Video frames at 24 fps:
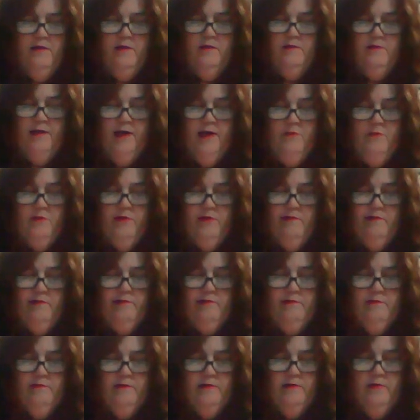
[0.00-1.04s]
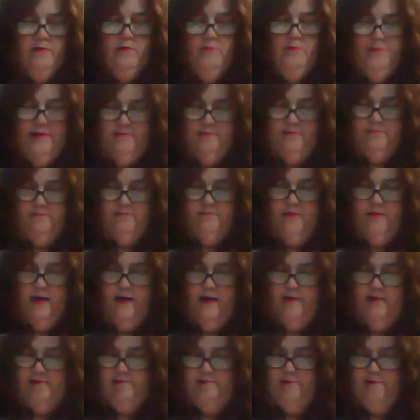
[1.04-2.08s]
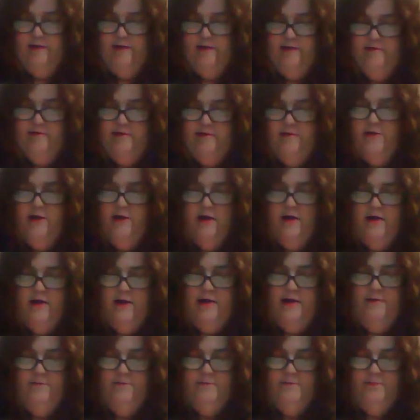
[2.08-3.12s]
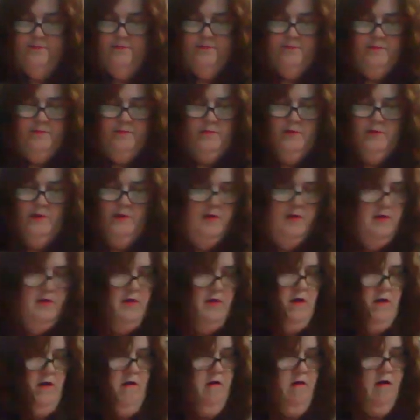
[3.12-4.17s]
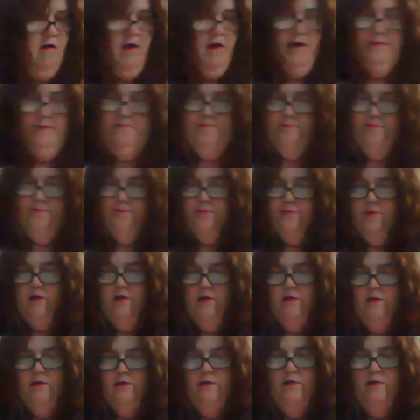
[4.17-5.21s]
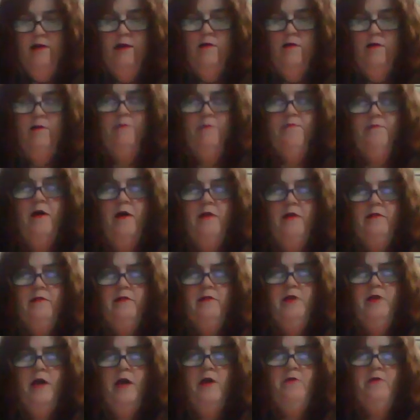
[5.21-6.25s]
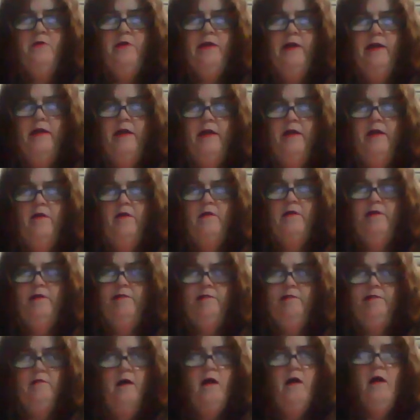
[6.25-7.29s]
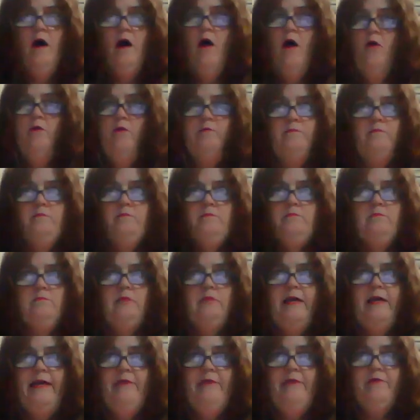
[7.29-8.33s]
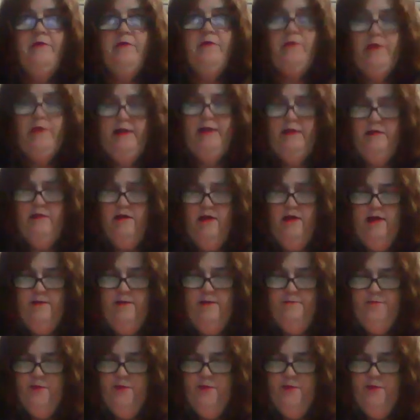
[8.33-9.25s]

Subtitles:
That one's a little bit much, but that's okay. All right. Now, I've got the dough in here, and it's not all even or anything.